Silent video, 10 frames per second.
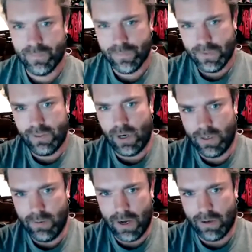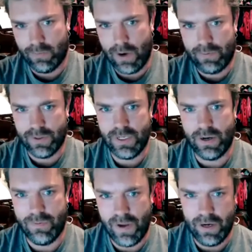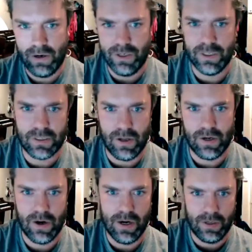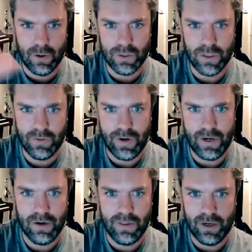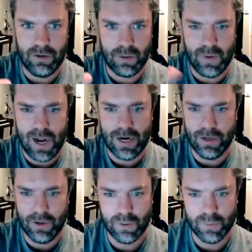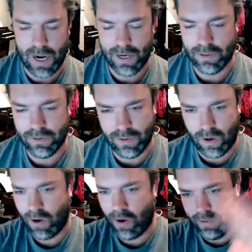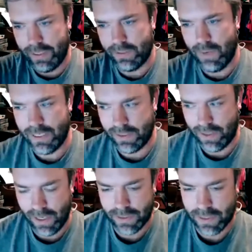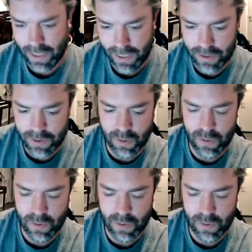talking about referencing a figure, you just click on it, it goes to the figure, and then you click back and it goes back. All these amazing things that they can do with